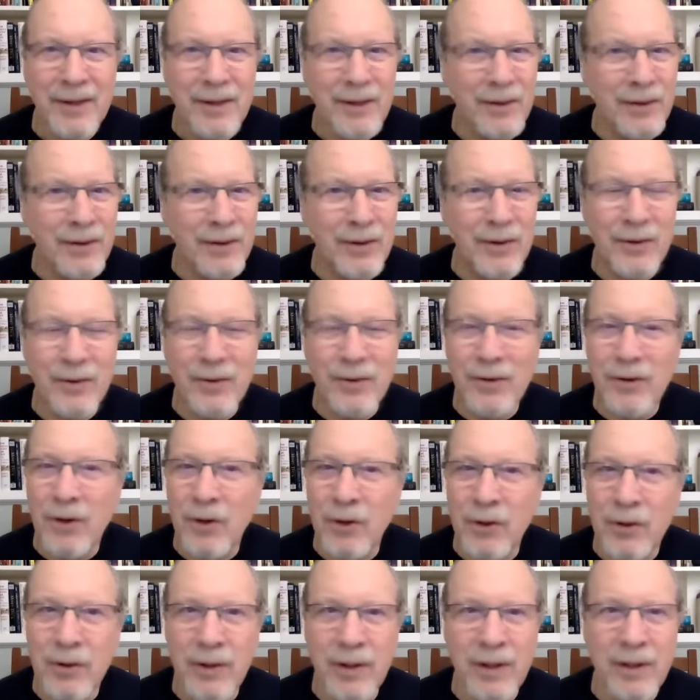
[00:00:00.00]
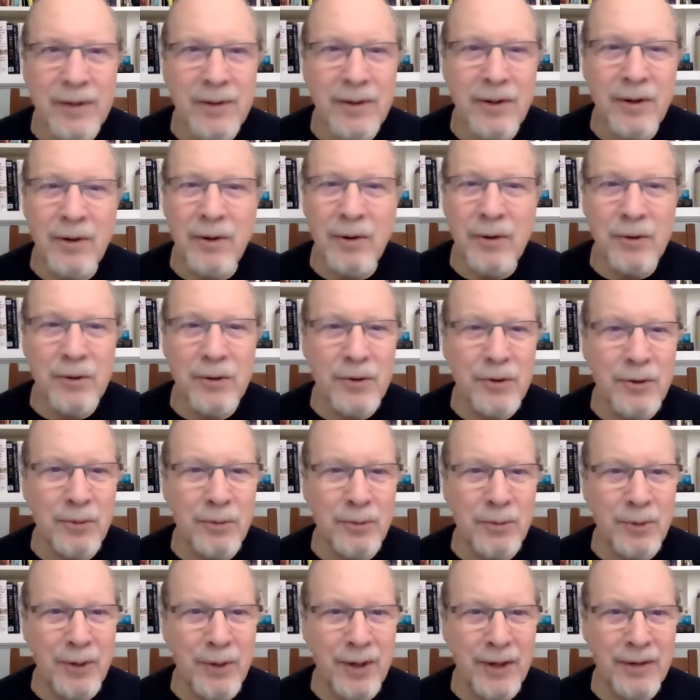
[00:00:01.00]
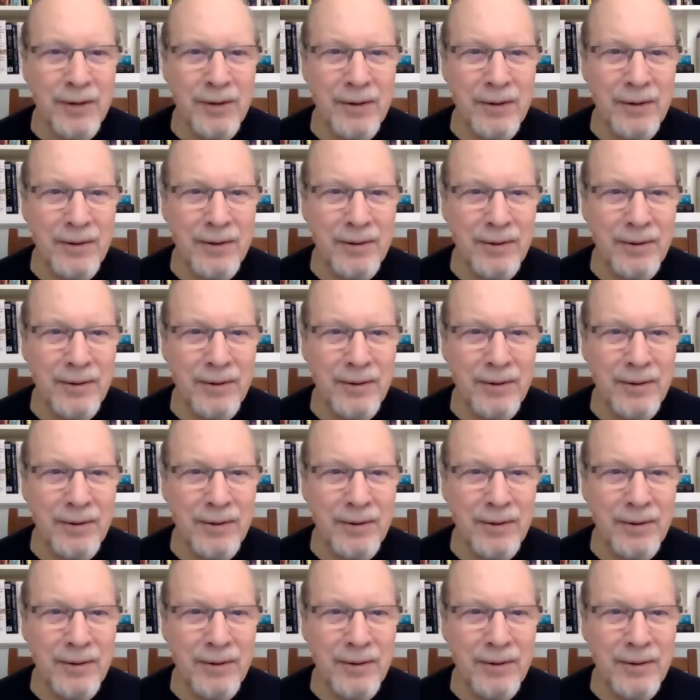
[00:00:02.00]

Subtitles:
No need to hold your breath.